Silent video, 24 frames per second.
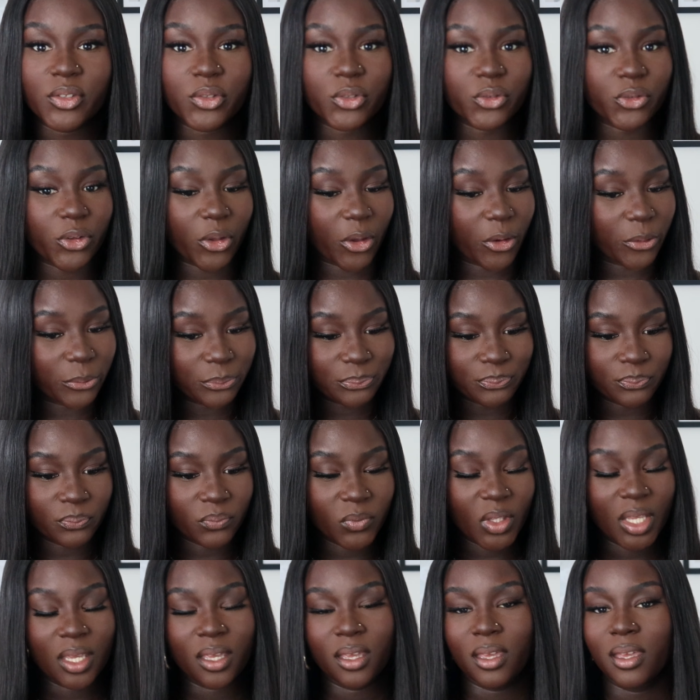So
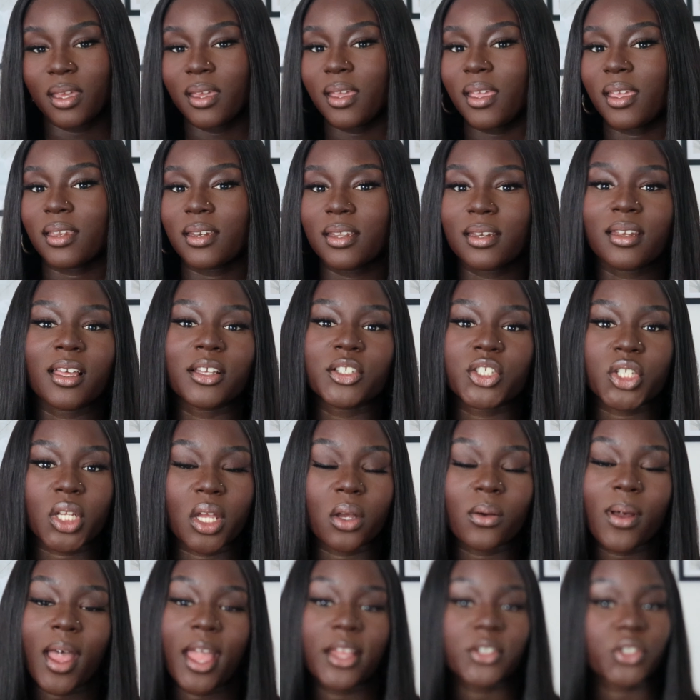in a
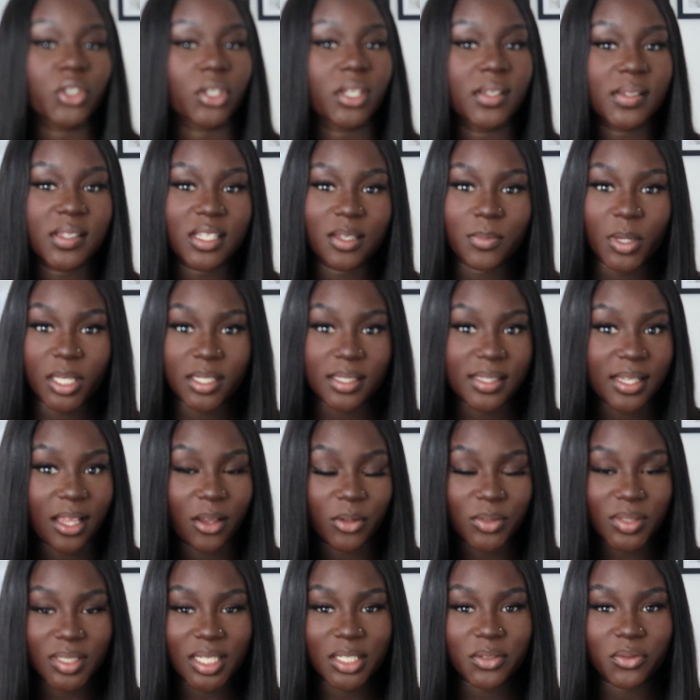nutshell, as you can see by the
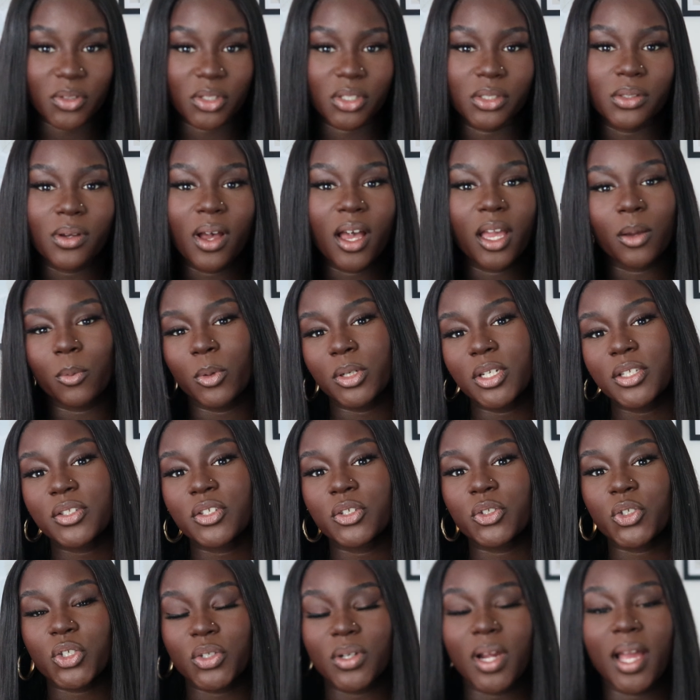title of today's video, I wanted
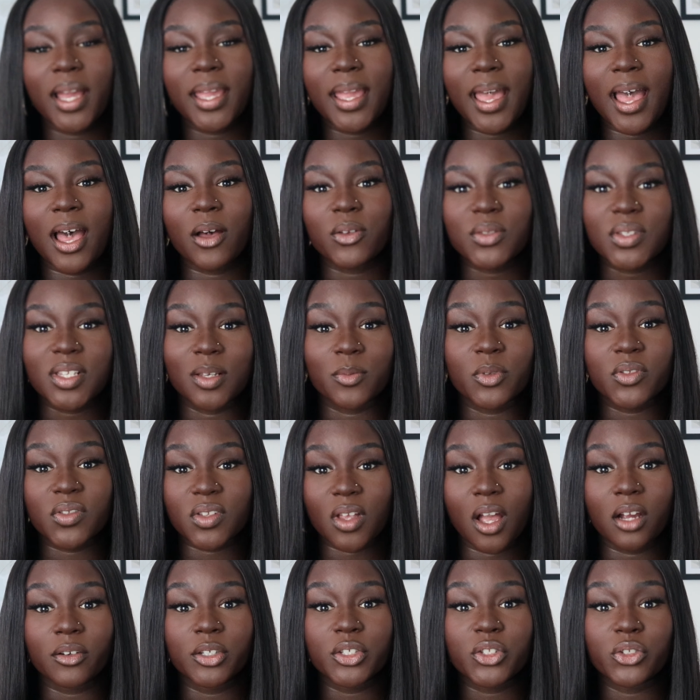to try out some of
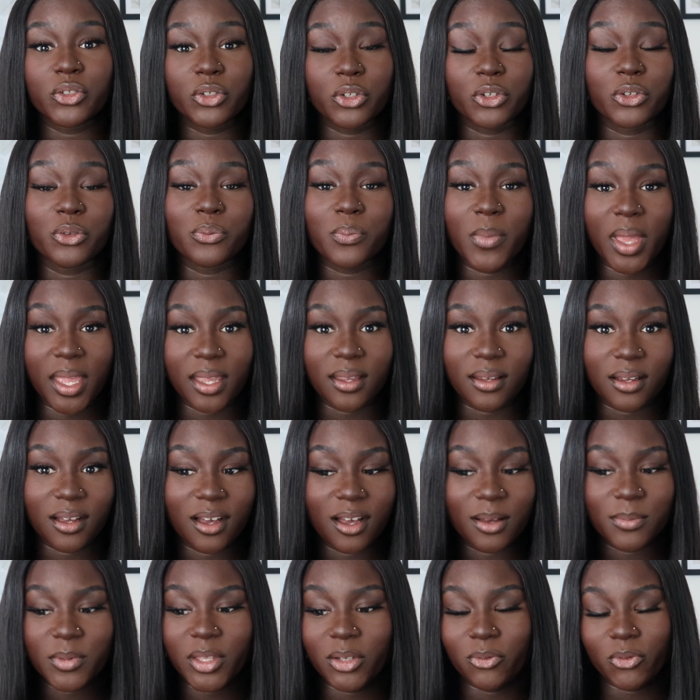Zara's new makeup.